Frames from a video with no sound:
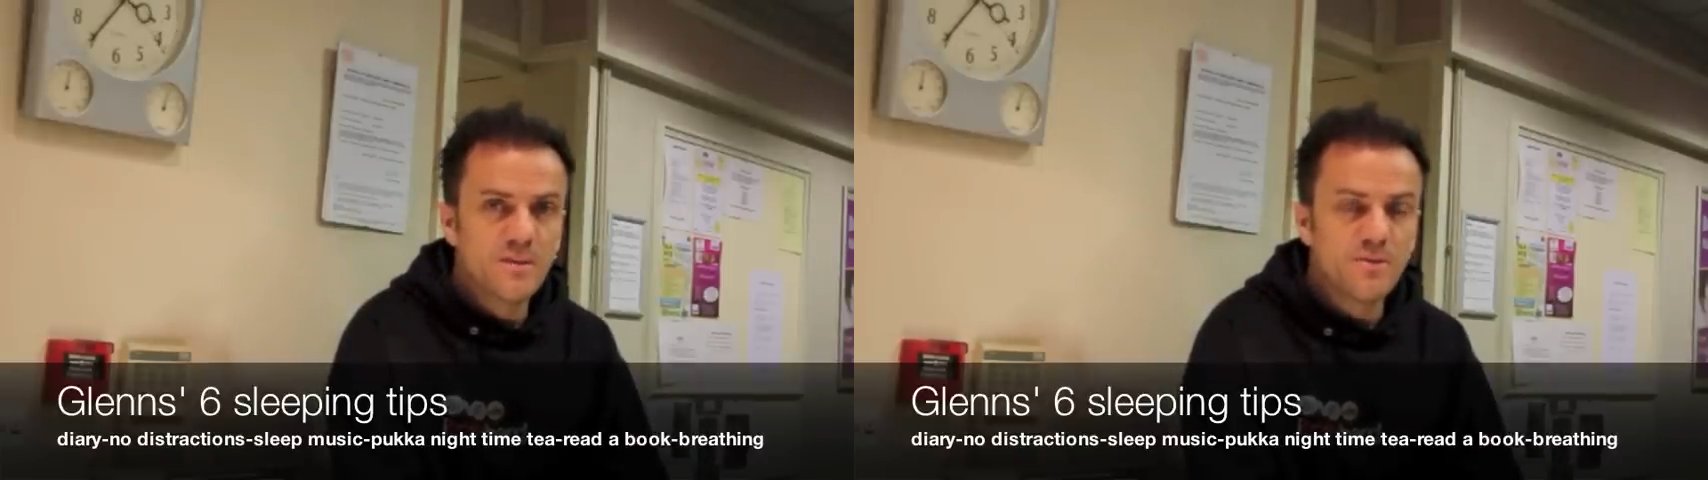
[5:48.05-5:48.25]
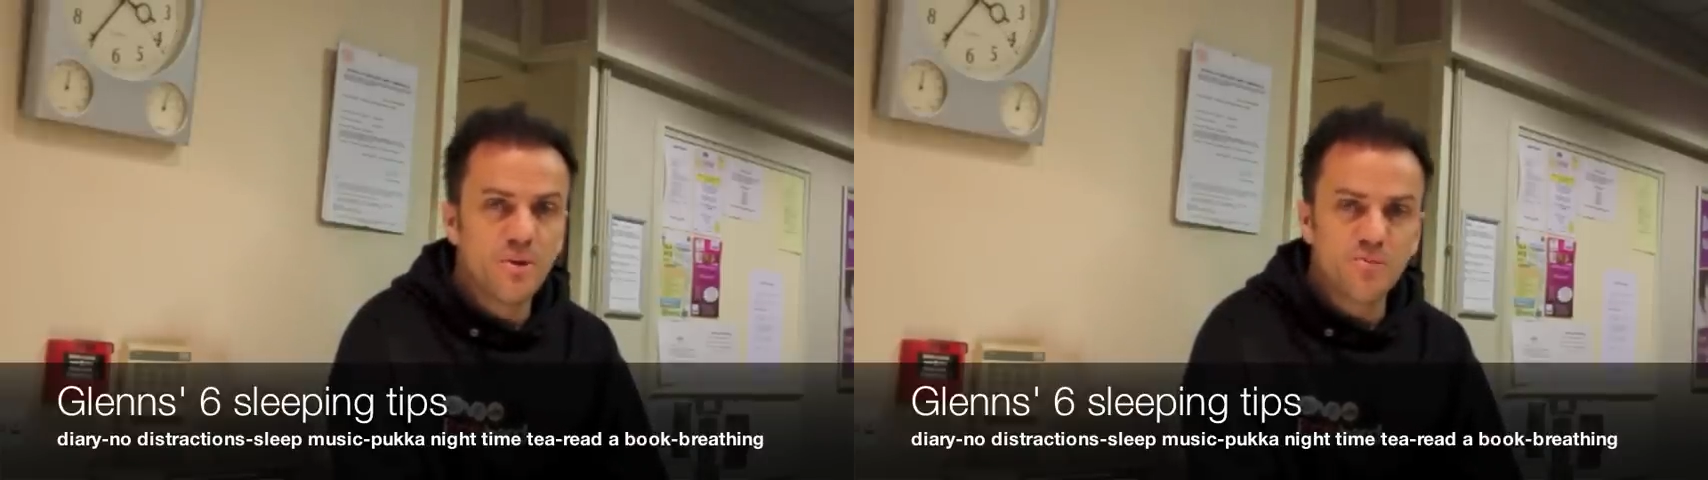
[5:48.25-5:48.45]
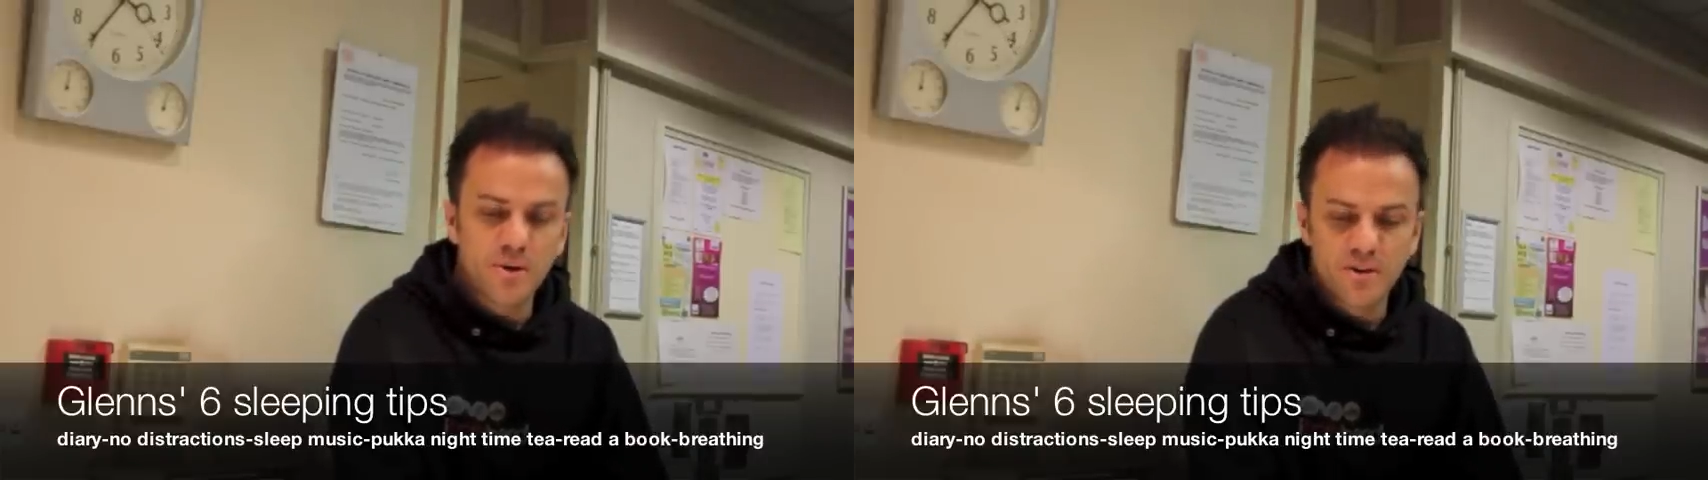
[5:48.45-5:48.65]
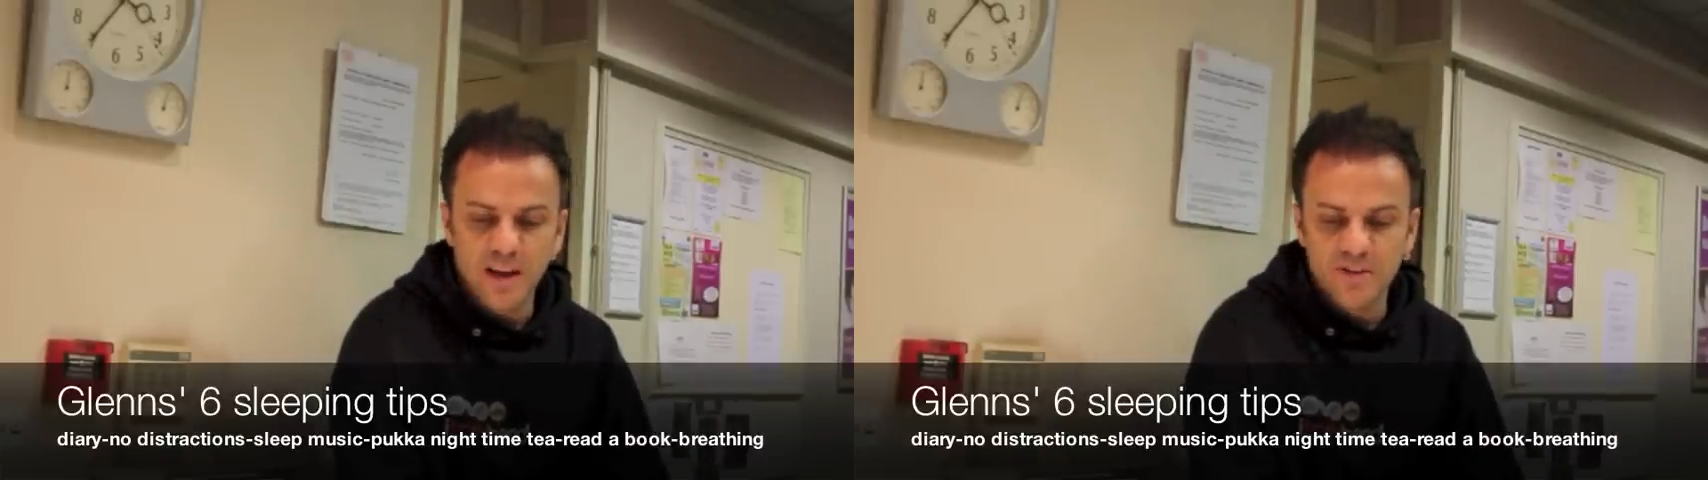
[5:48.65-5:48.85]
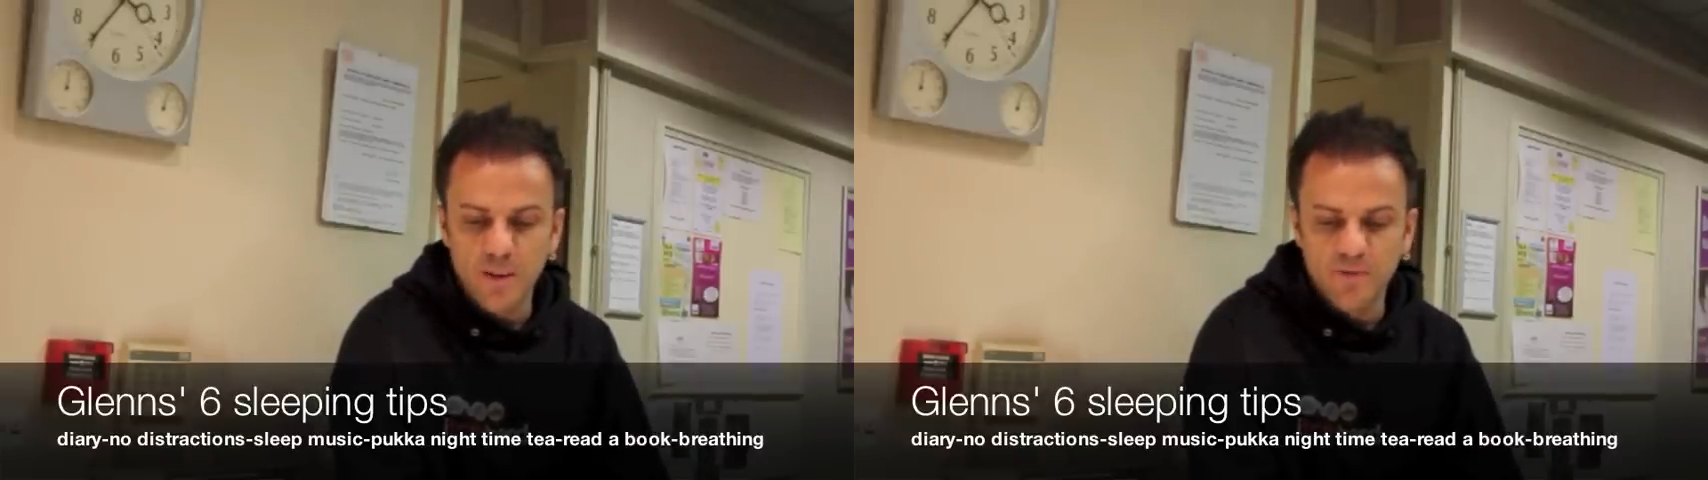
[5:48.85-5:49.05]
So those are my
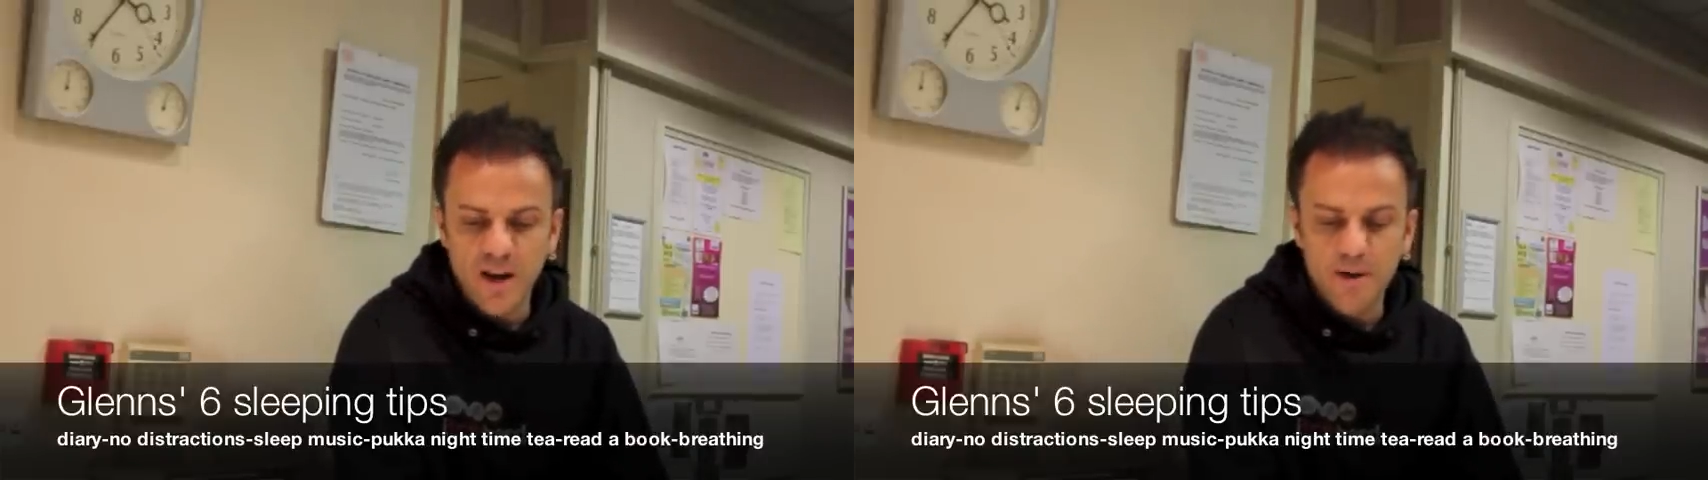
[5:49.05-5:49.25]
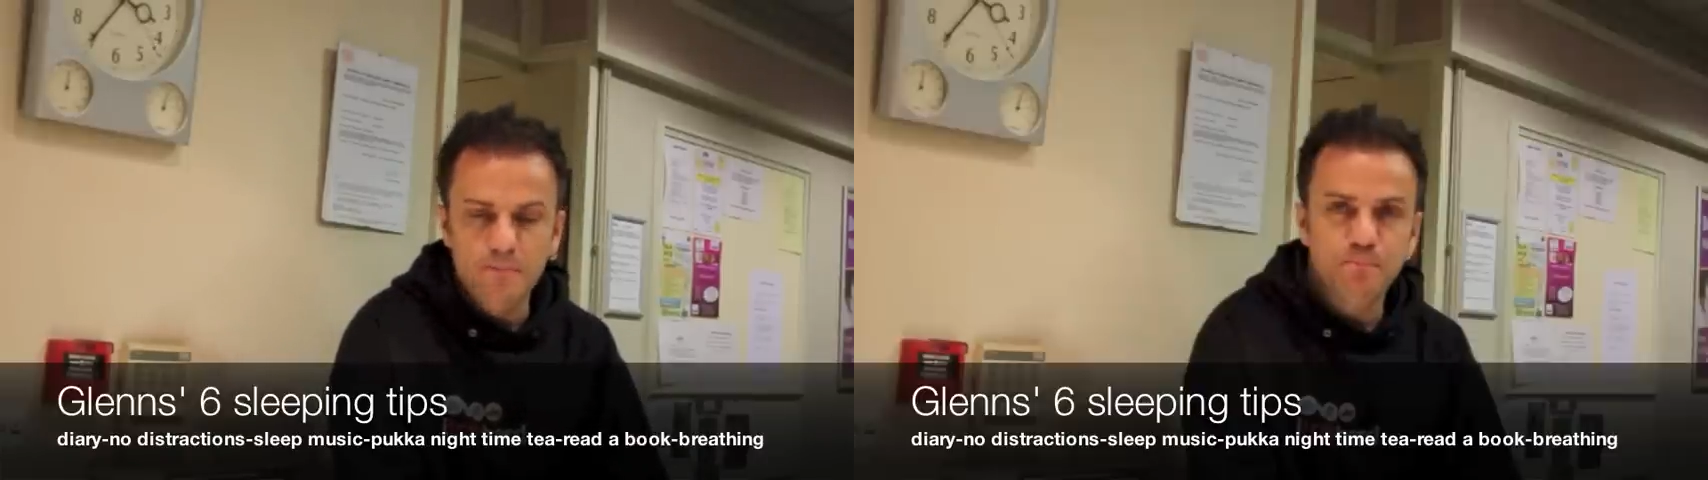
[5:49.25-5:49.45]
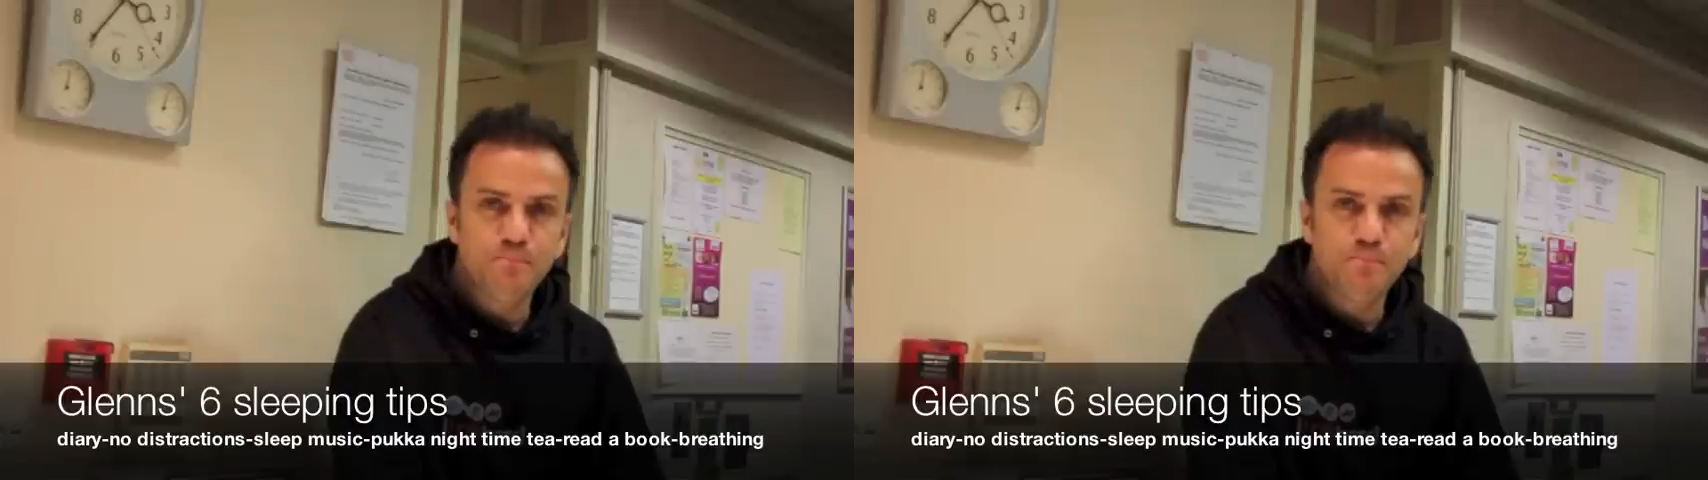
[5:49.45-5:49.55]
6 tips there.